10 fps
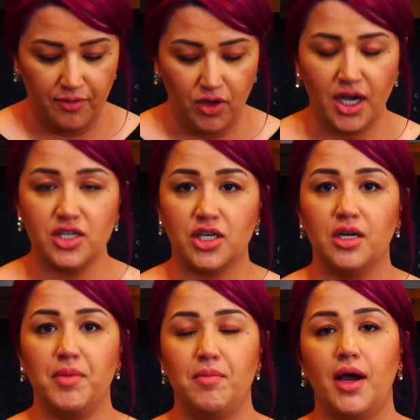if you guys are going
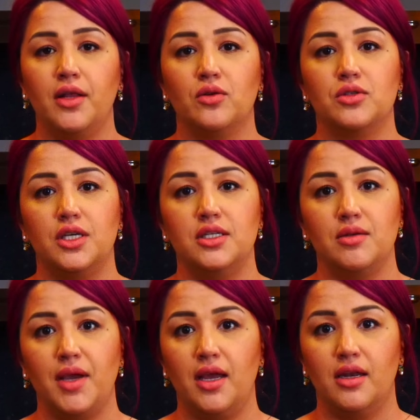to be buying those easy
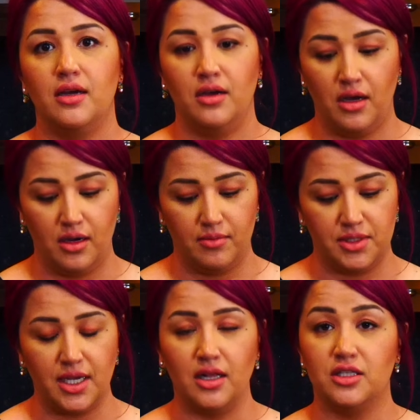made
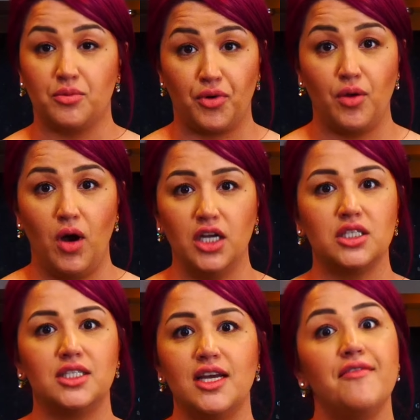salads or
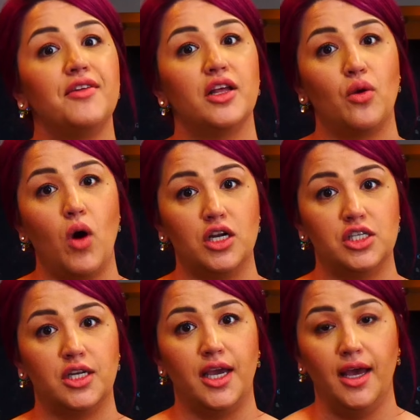pre-washed, definitely wash
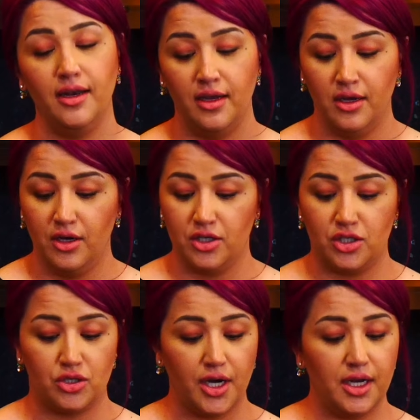it again,
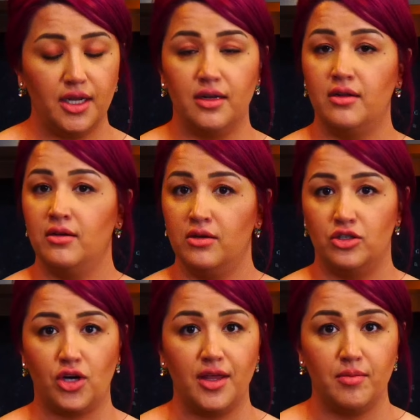straighten it,
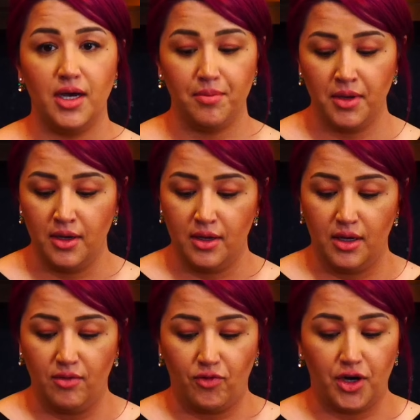dry them up
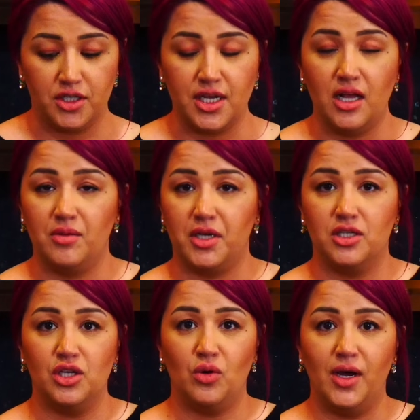for your salad,
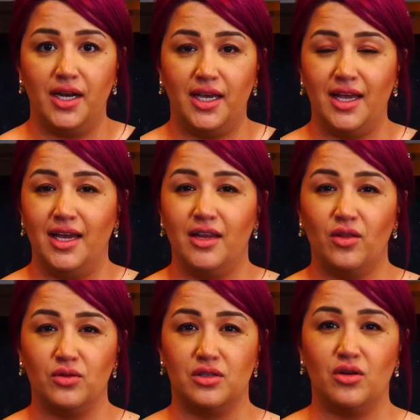because you don't want to get any of
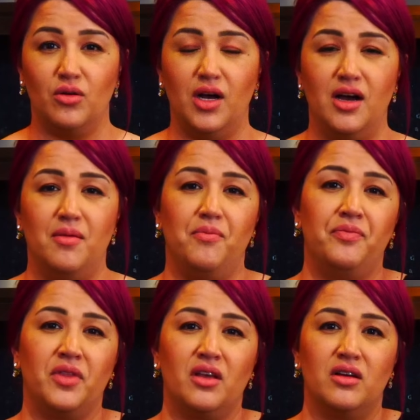those little
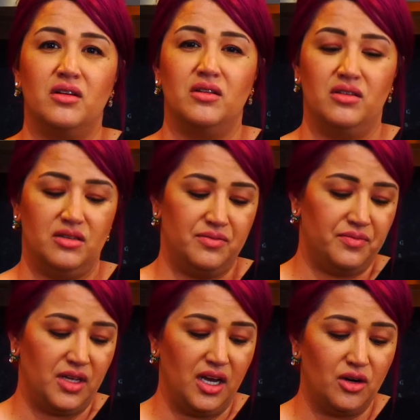
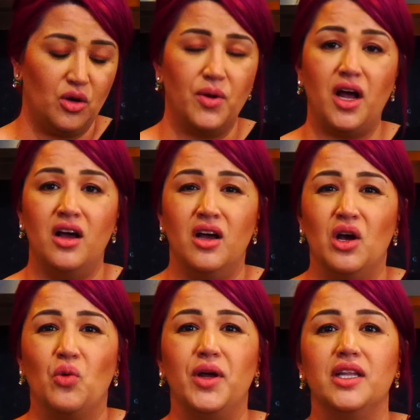I don't know,
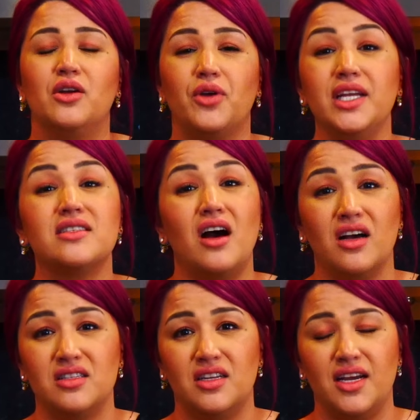when the greens
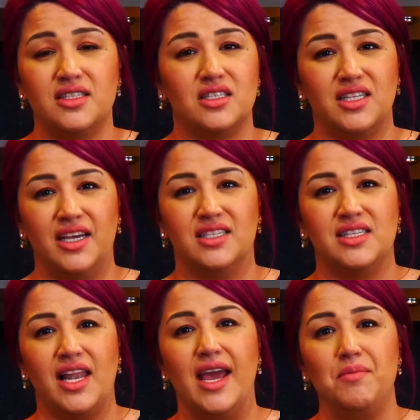oxidize, it's like
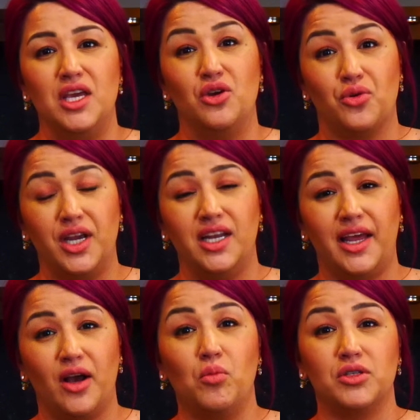slimy green,
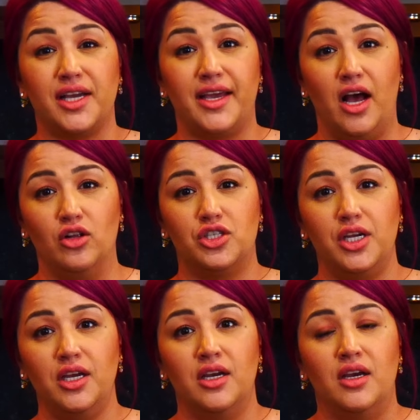like almost like
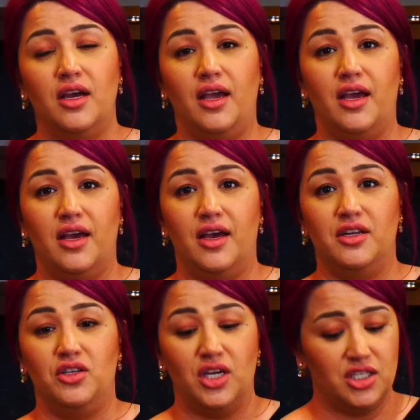algae,
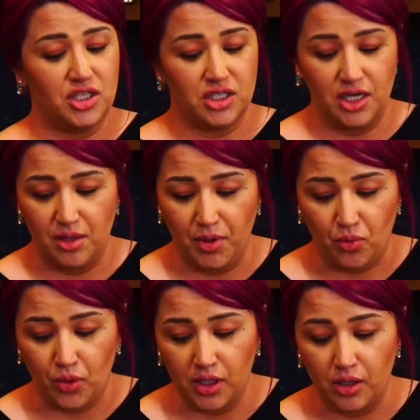and you guys just need to be
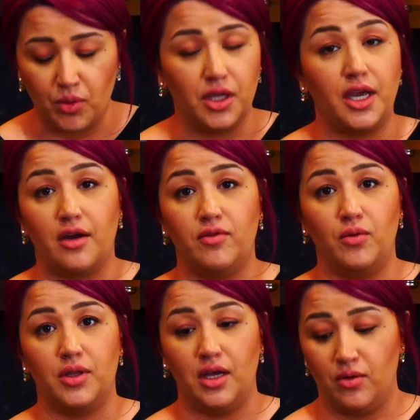really, really careful
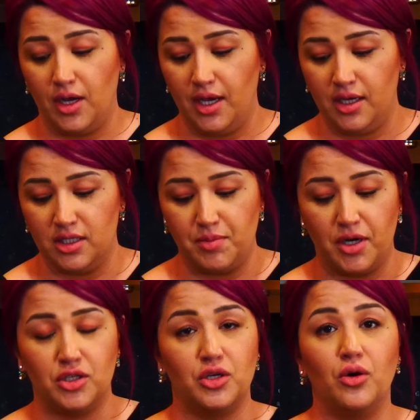with that, okay? It's better
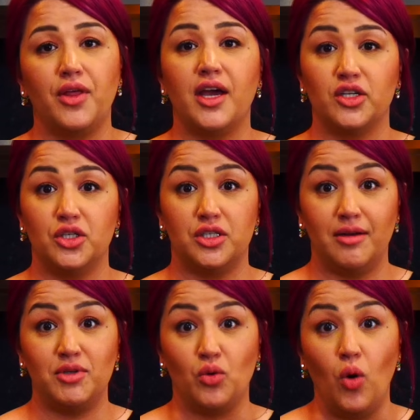to go the extra
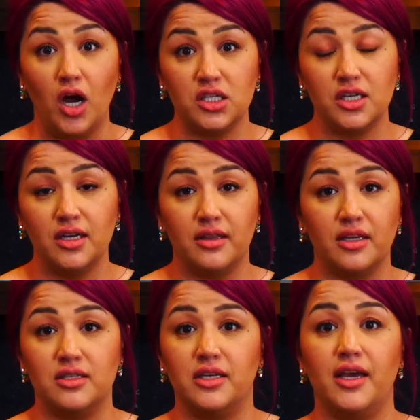step to wash it
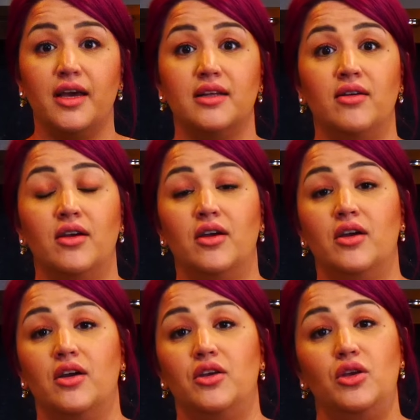than to get
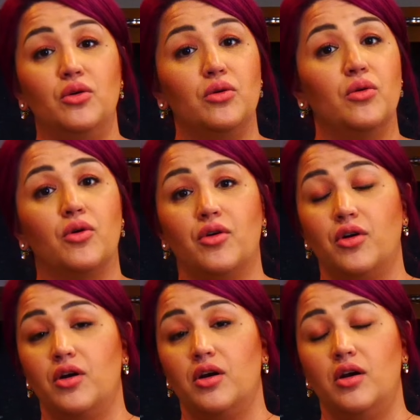you
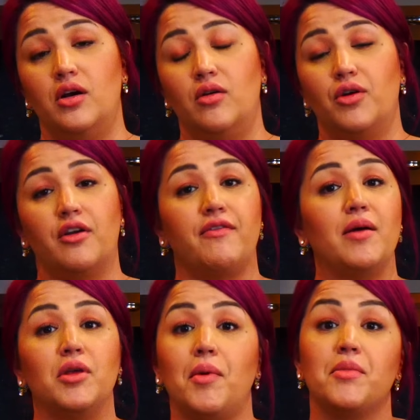or your
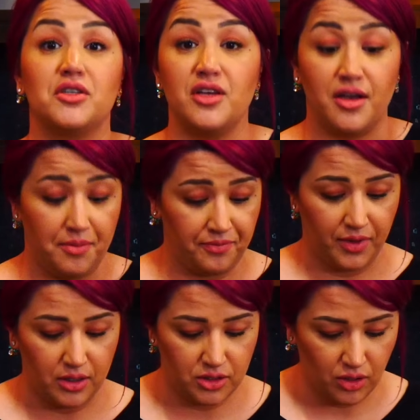family member sick.
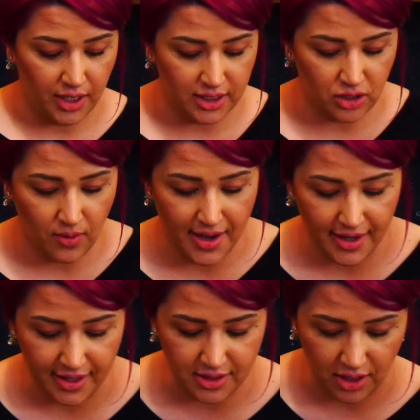So let's go ahead
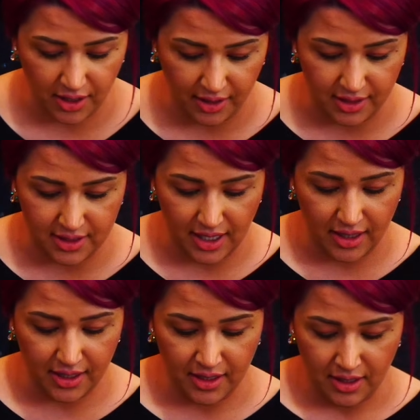and get started on the
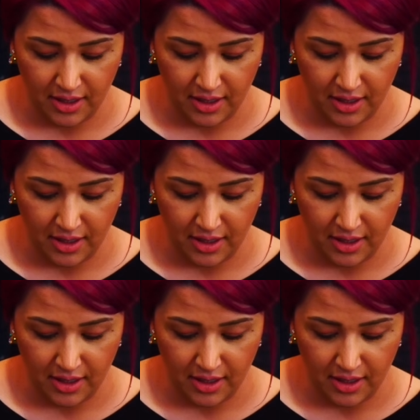salad.